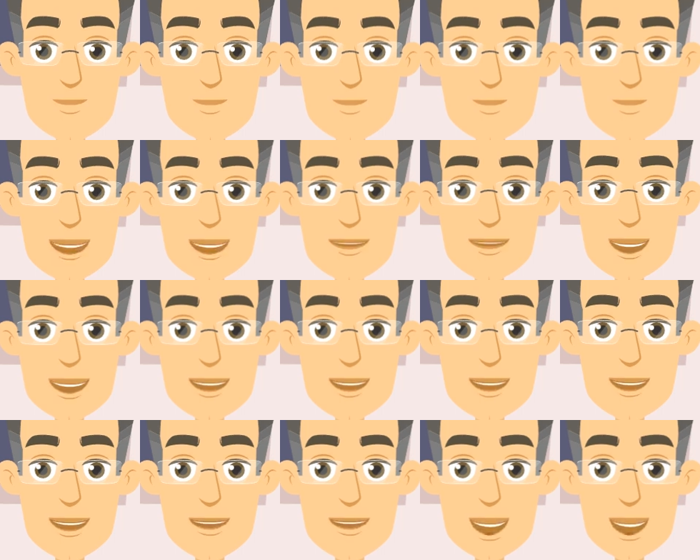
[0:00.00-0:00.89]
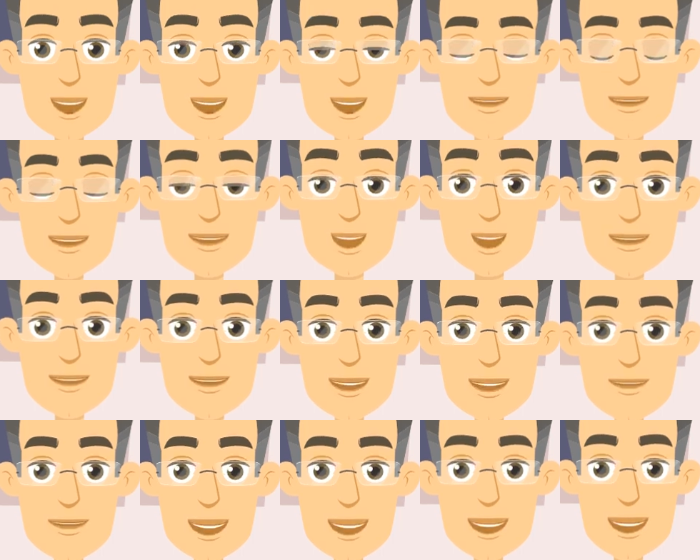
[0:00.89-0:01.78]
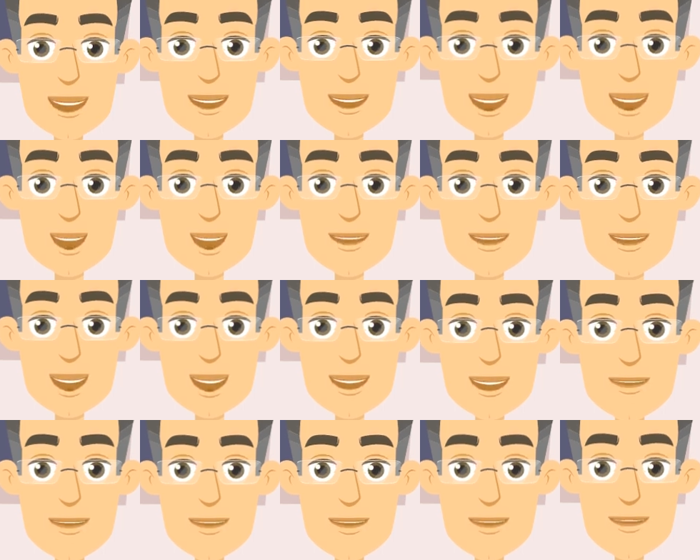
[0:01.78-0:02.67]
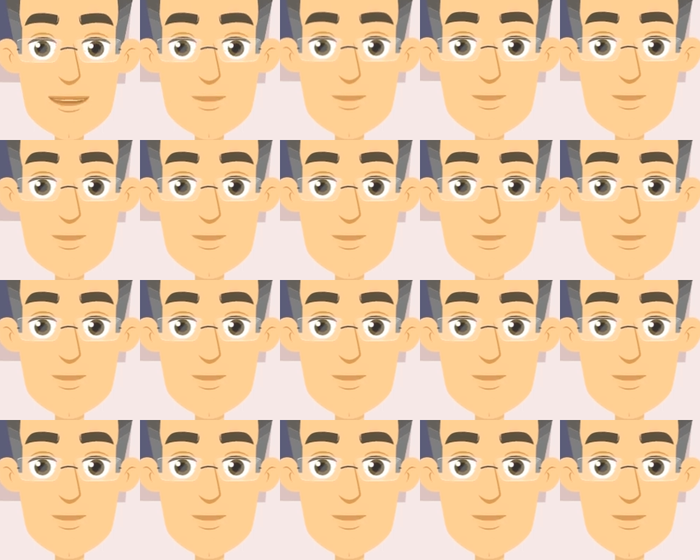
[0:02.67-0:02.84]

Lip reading: while a severe sprain can involve significant swelling,